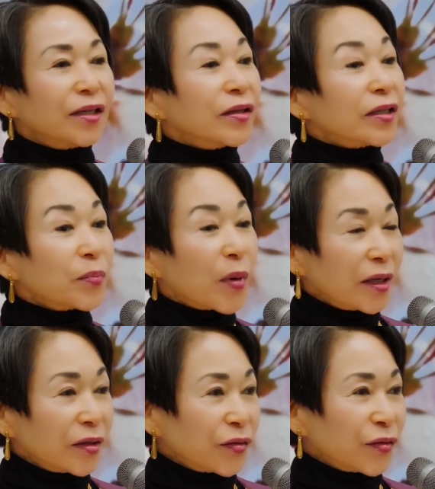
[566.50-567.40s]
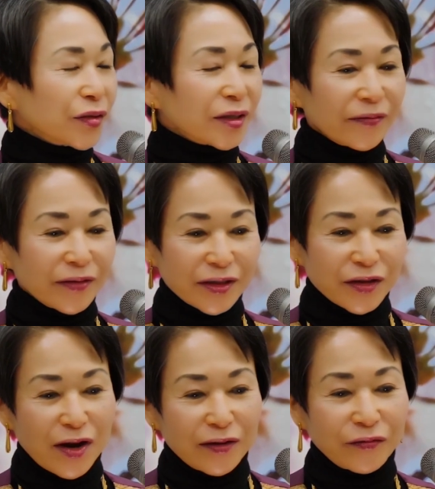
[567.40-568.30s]
to the sponsors of this
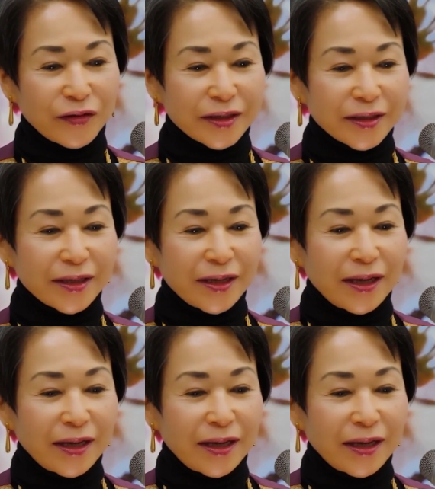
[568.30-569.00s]
conference